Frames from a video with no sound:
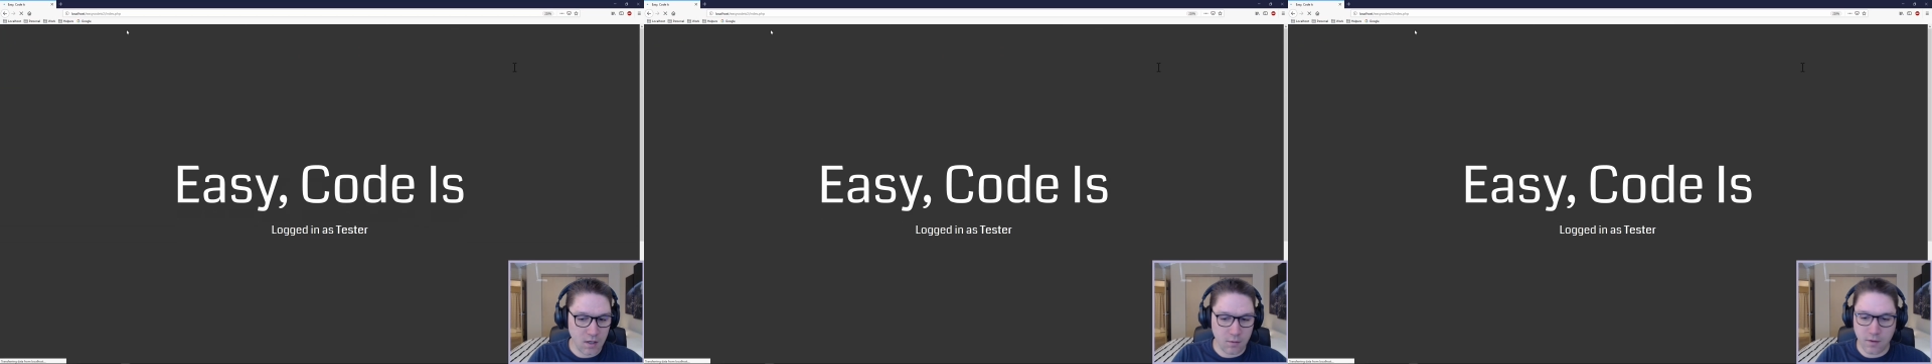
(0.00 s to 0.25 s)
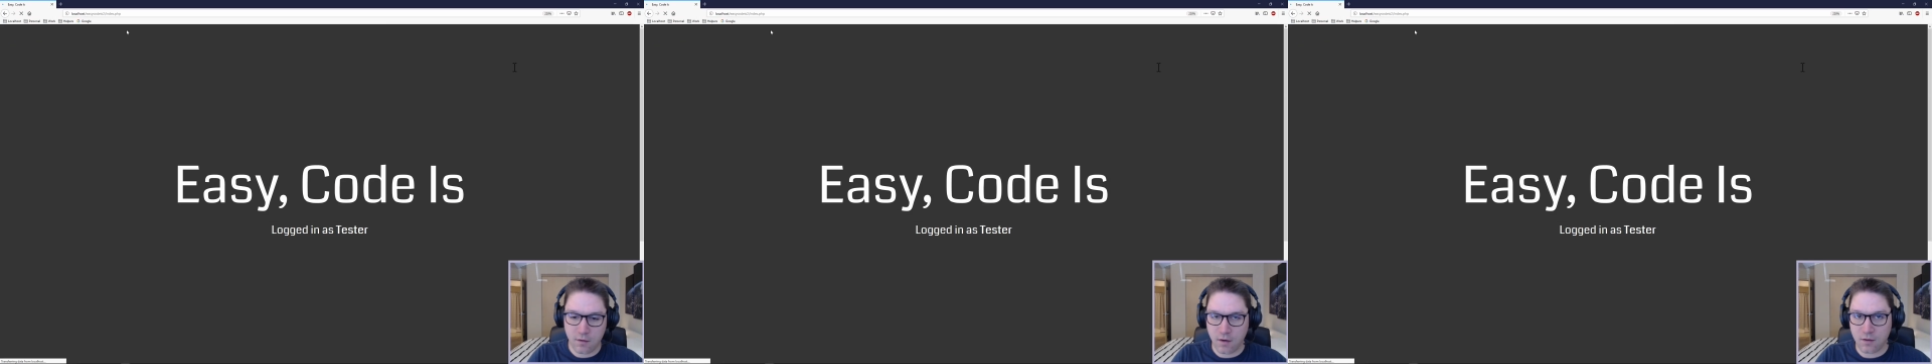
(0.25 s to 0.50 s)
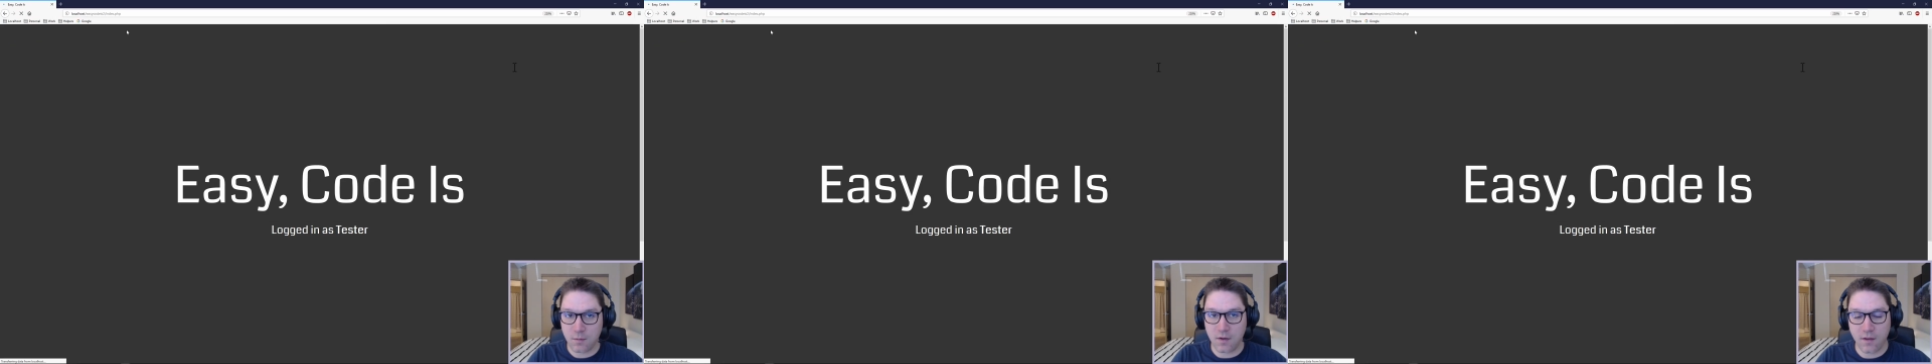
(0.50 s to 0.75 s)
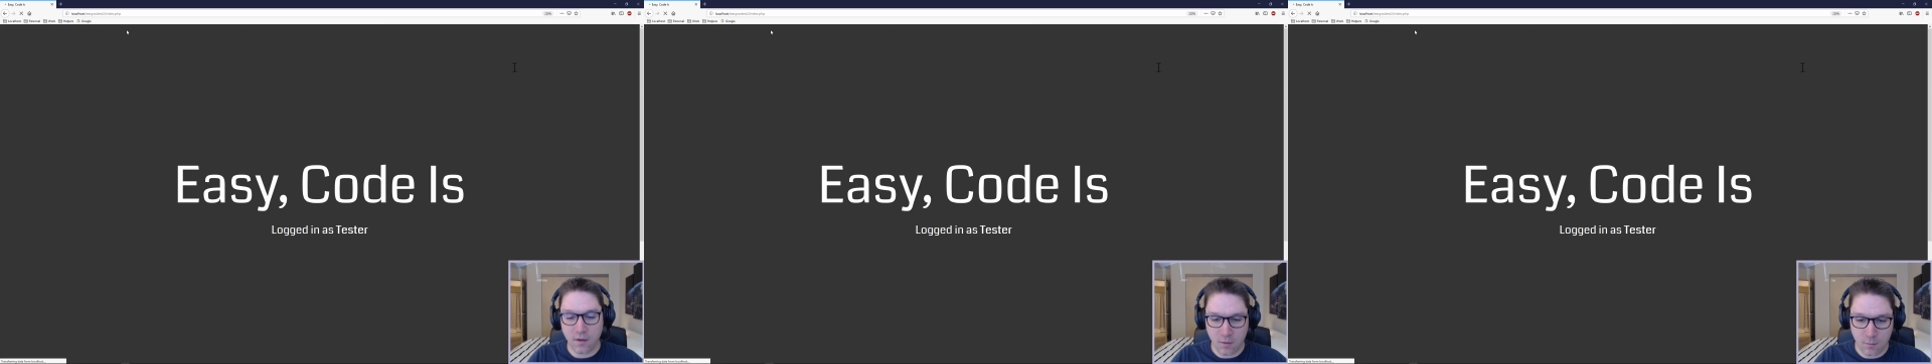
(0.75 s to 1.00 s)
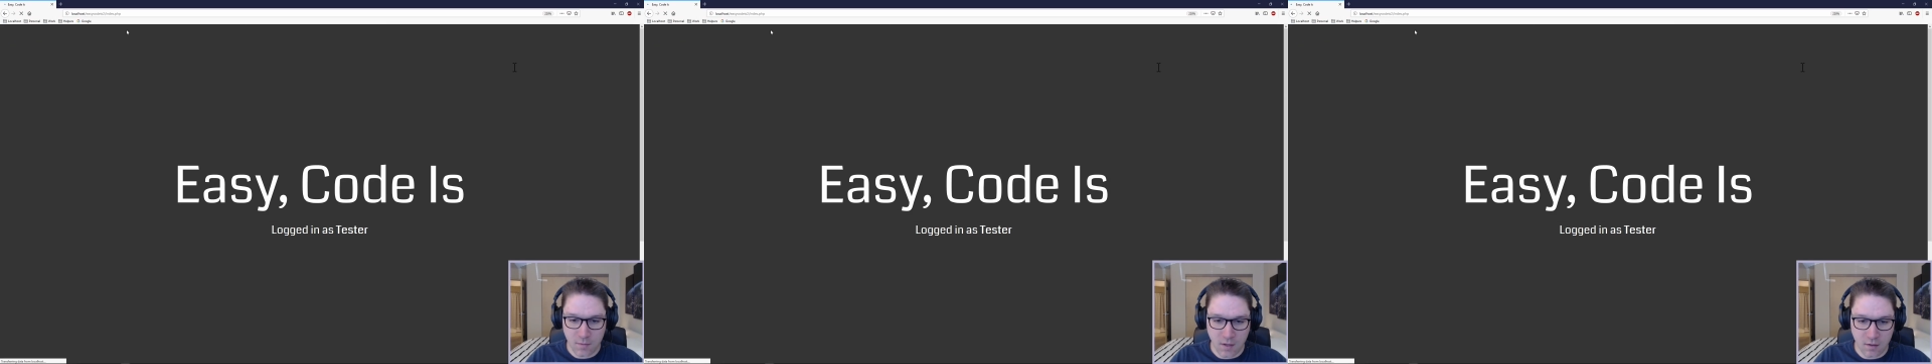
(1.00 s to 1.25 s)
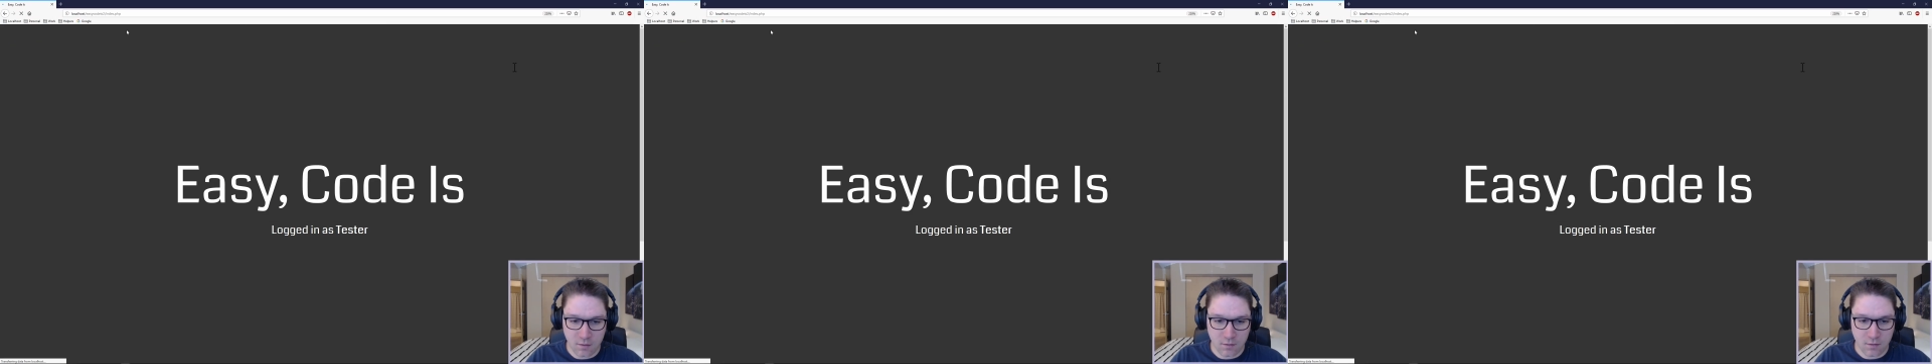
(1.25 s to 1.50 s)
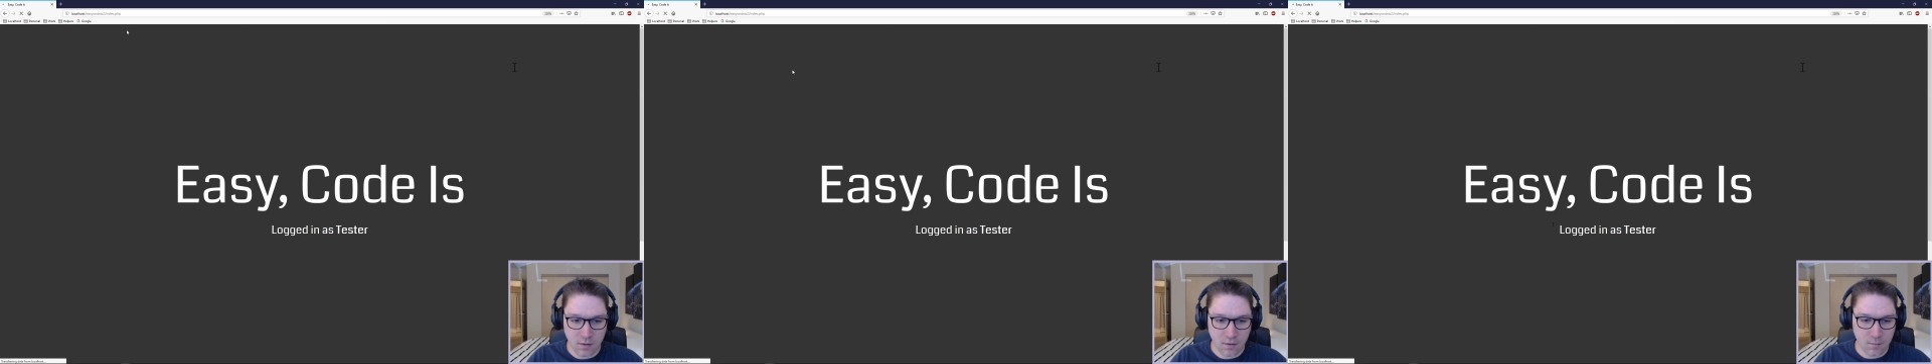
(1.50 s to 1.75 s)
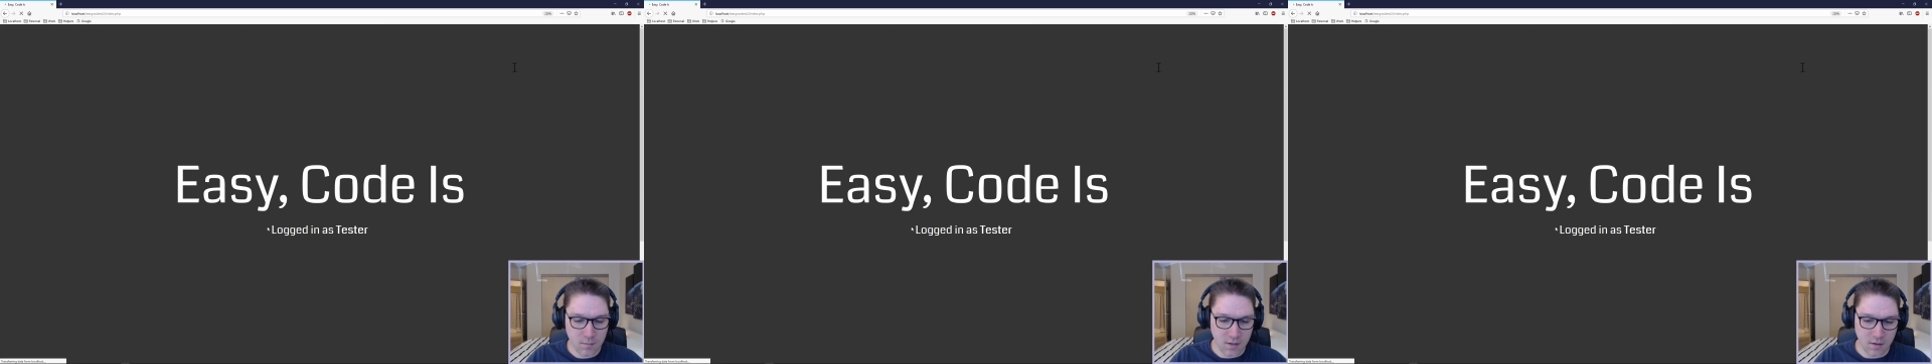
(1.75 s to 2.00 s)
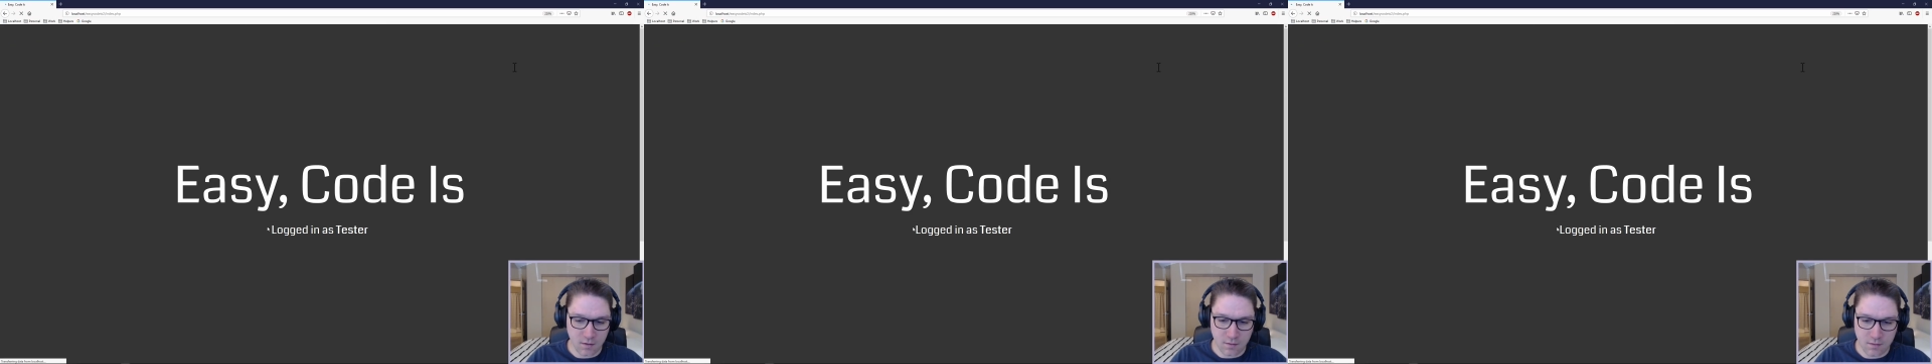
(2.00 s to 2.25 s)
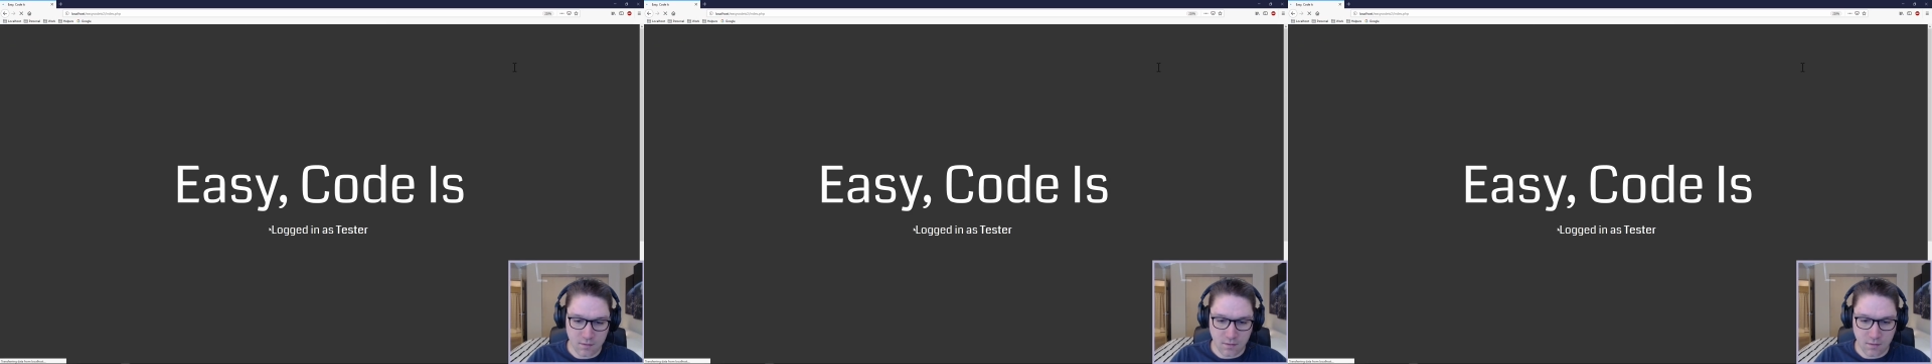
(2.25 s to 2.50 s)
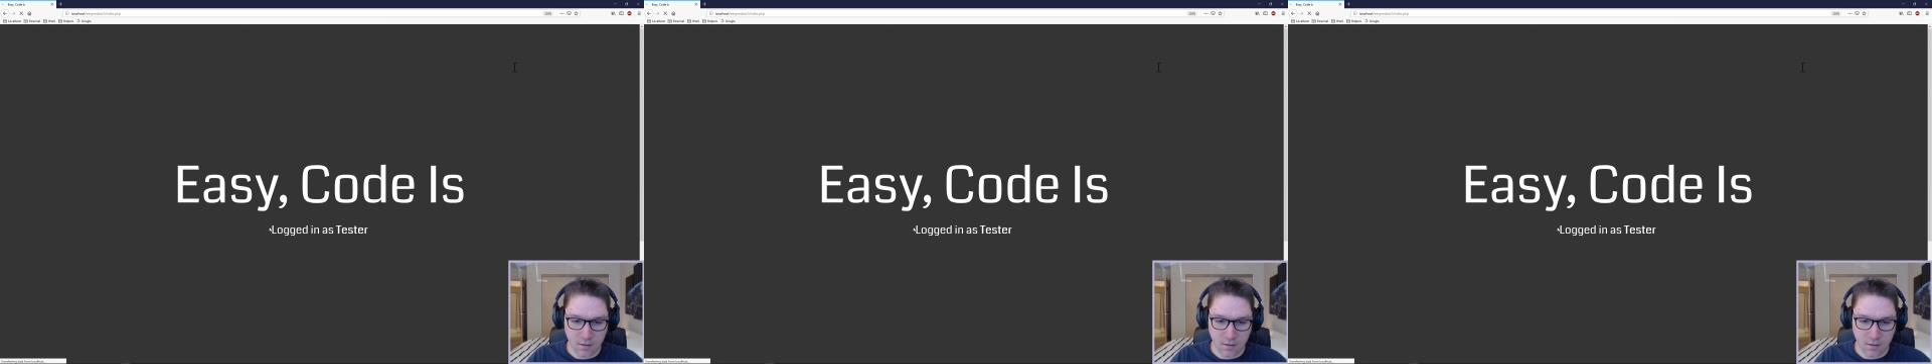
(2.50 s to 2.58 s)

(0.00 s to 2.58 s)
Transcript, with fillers: redirects me to the home page because